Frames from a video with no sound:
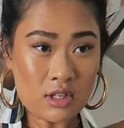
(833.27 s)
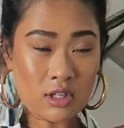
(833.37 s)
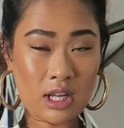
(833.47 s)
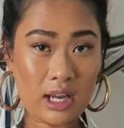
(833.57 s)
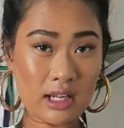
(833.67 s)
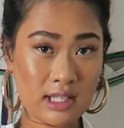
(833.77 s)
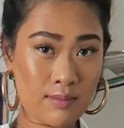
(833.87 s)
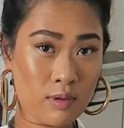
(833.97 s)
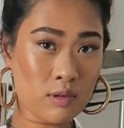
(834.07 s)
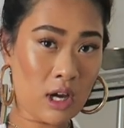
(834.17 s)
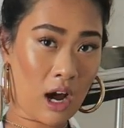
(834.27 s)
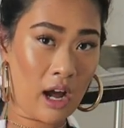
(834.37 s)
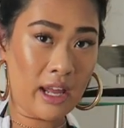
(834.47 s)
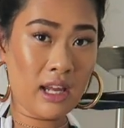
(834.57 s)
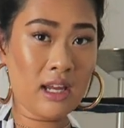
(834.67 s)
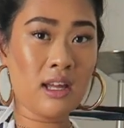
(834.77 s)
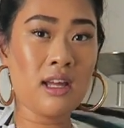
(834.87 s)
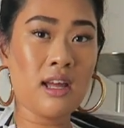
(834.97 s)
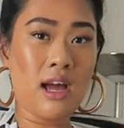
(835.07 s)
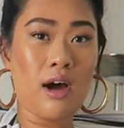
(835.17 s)
Just like a simple tie
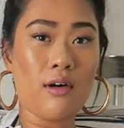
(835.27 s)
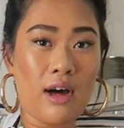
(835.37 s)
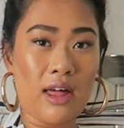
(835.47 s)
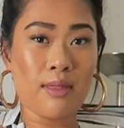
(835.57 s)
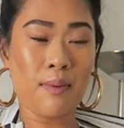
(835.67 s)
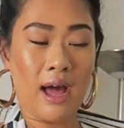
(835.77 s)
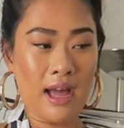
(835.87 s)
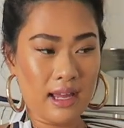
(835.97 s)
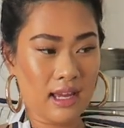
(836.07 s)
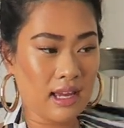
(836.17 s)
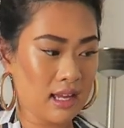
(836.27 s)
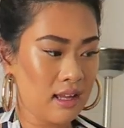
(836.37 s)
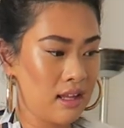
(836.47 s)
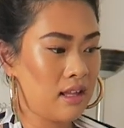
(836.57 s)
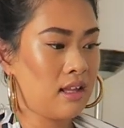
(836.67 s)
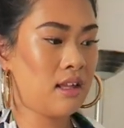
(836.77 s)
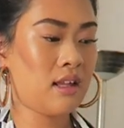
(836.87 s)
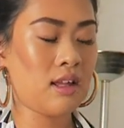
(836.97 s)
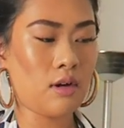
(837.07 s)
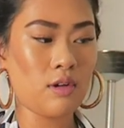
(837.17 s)
at the back
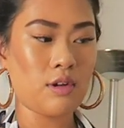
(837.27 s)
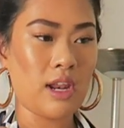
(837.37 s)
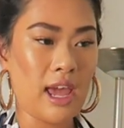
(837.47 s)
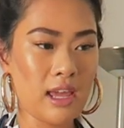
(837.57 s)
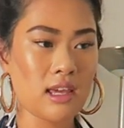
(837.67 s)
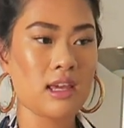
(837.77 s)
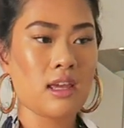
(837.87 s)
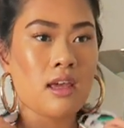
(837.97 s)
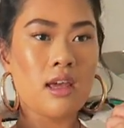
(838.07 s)
on your neck.